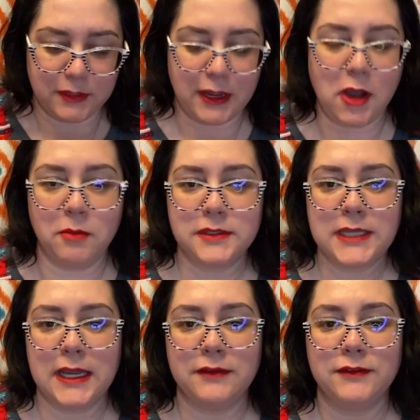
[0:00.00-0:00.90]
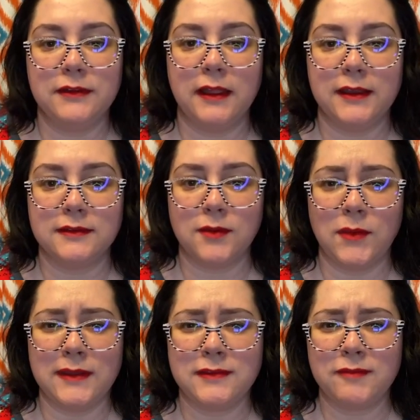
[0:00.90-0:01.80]
I almost kind of feel like it's a
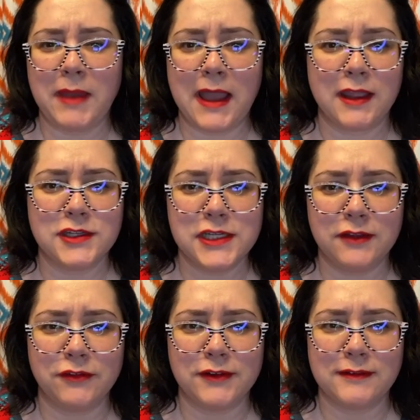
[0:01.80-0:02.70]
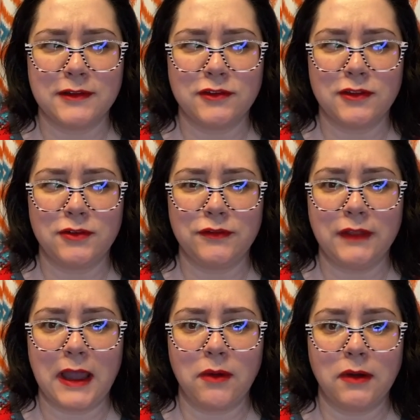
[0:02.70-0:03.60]
waste of packaging for such little
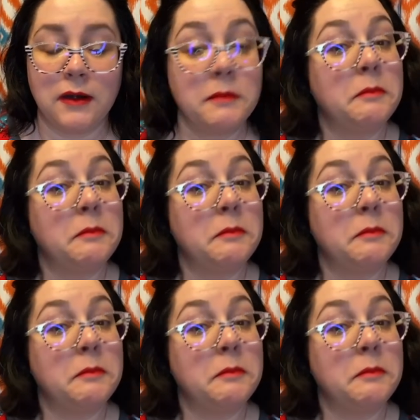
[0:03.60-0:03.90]
flour,